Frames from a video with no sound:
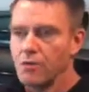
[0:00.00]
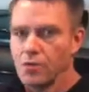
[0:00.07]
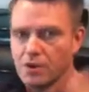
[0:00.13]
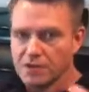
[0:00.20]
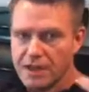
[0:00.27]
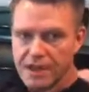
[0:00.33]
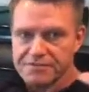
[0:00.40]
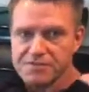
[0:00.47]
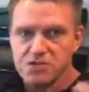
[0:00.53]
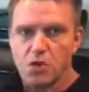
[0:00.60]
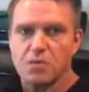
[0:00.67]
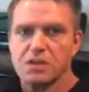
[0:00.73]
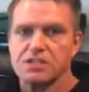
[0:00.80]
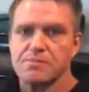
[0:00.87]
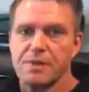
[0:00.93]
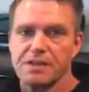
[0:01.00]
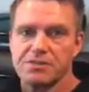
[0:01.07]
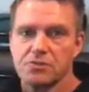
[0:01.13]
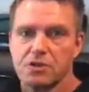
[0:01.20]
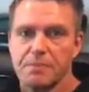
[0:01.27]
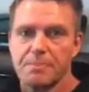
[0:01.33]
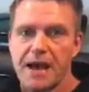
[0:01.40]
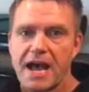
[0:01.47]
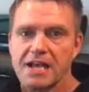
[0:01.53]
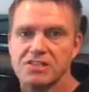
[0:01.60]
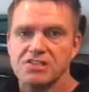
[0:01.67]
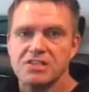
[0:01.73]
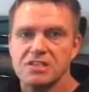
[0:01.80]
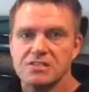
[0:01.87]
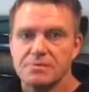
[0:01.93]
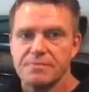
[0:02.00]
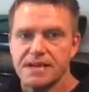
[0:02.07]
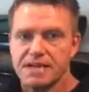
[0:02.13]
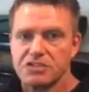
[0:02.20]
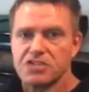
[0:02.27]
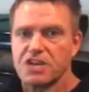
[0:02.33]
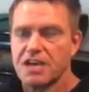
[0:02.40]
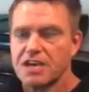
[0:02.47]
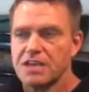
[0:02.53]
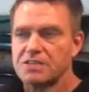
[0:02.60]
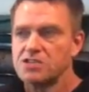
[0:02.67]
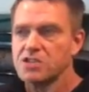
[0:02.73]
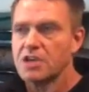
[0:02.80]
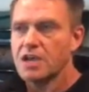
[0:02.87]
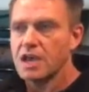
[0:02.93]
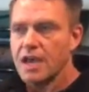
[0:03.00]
We only have so much mental capacity to make change,